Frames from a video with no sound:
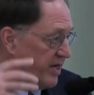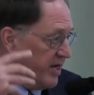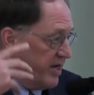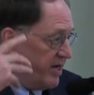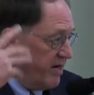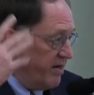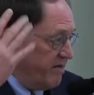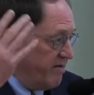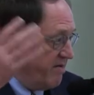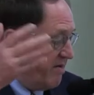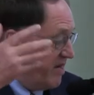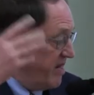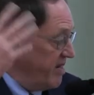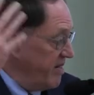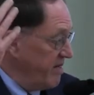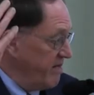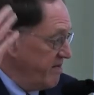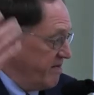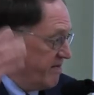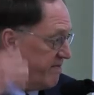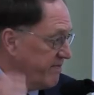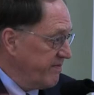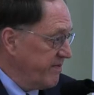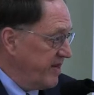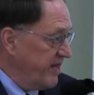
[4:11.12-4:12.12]
in
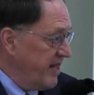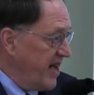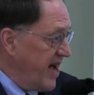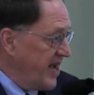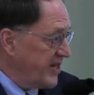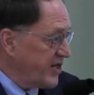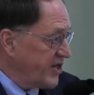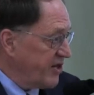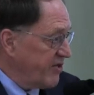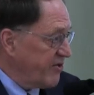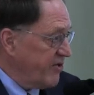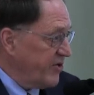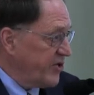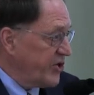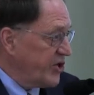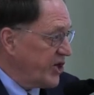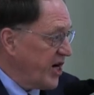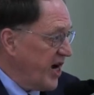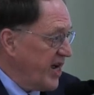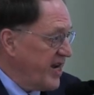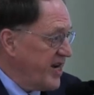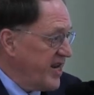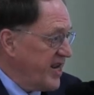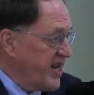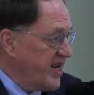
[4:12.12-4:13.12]
the classical
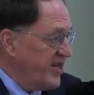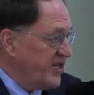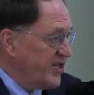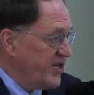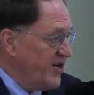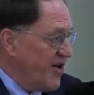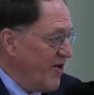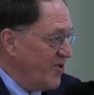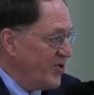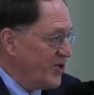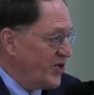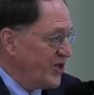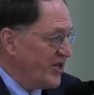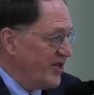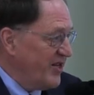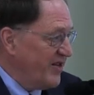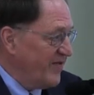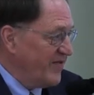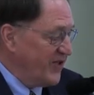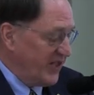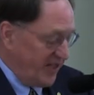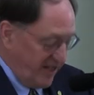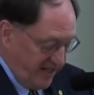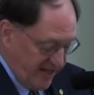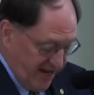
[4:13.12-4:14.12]
Chinese
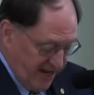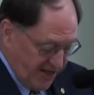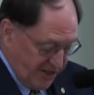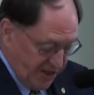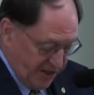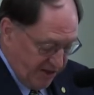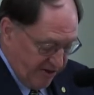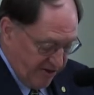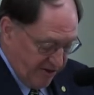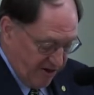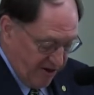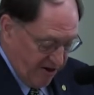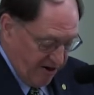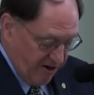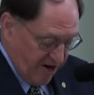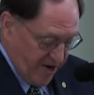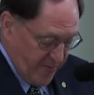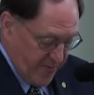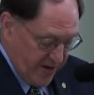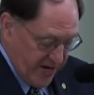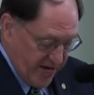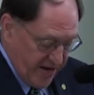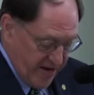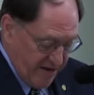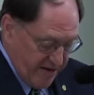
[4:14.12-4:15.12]
notion of celestial
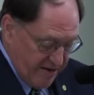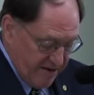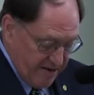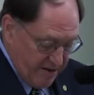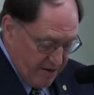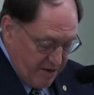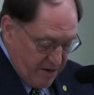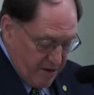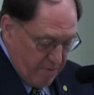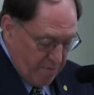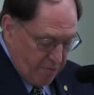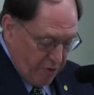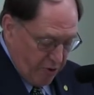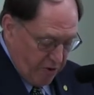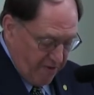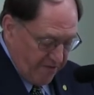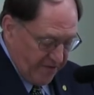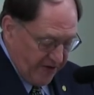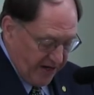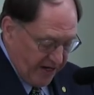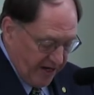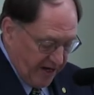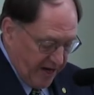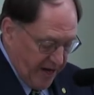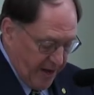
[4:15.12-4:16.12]
harmony,
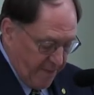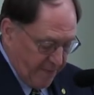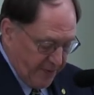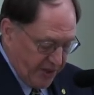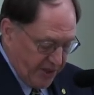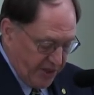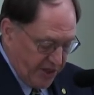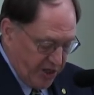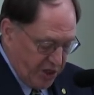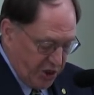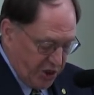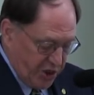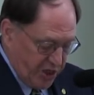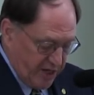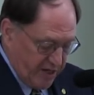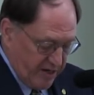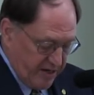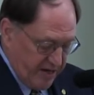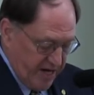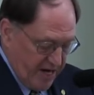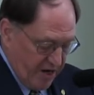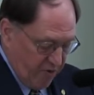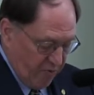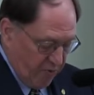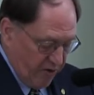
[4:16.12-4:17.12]
perfect
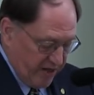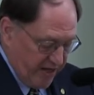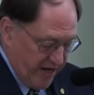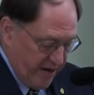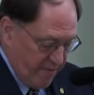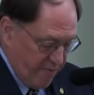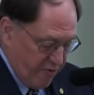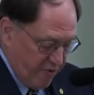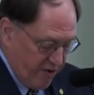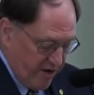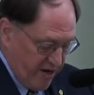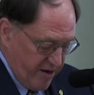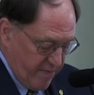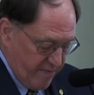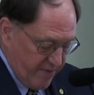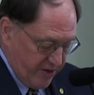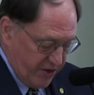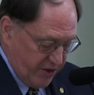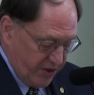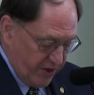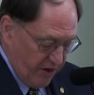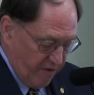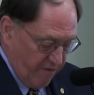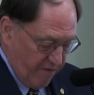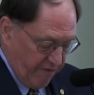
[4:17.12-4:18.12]
competition,
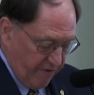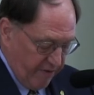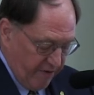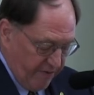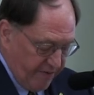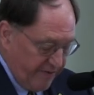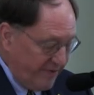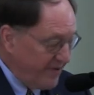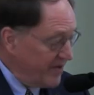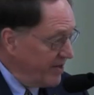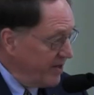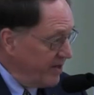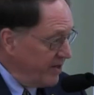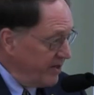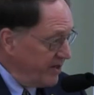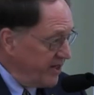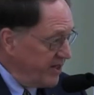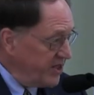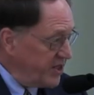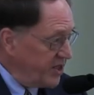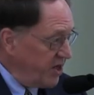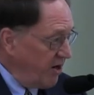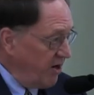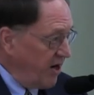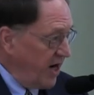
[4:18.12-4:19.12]
equilibrium, and so forth,
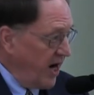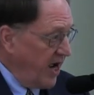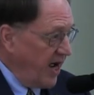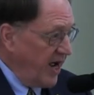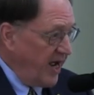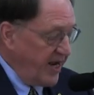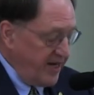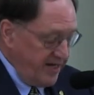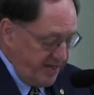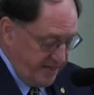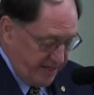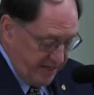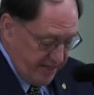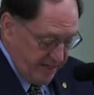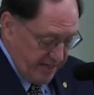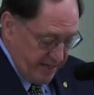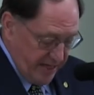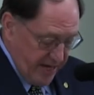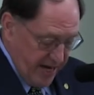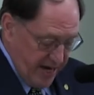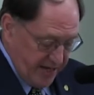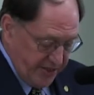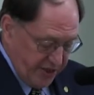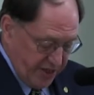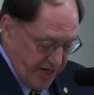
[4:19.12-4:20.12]
these are
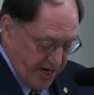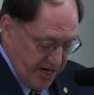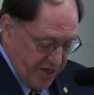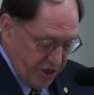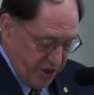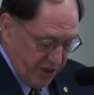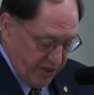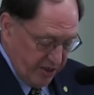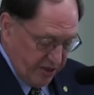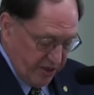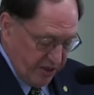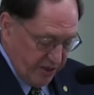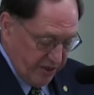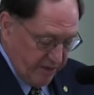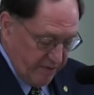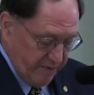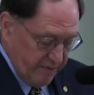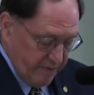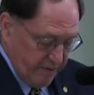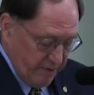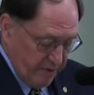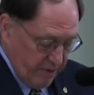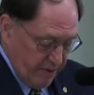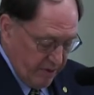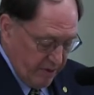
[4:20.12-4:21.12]
idealizations,
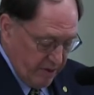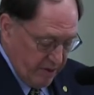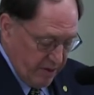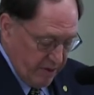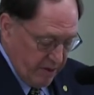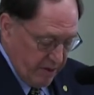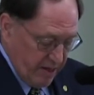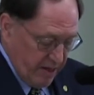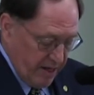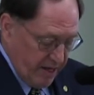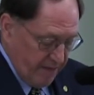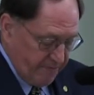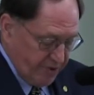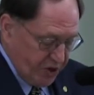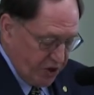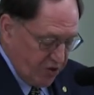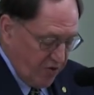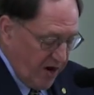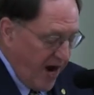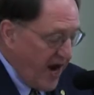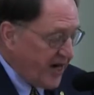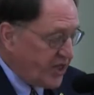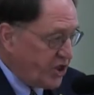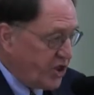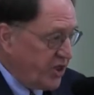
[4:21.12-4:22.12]

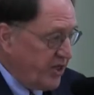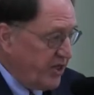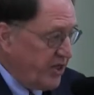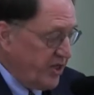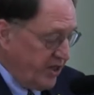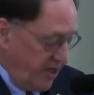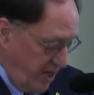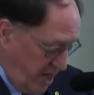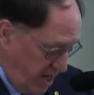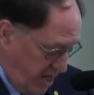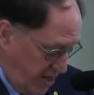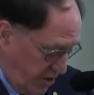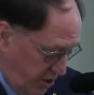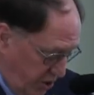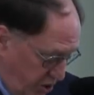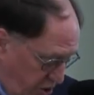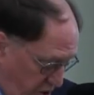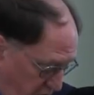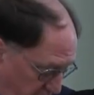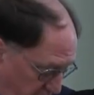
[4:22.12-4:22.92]
abstractions in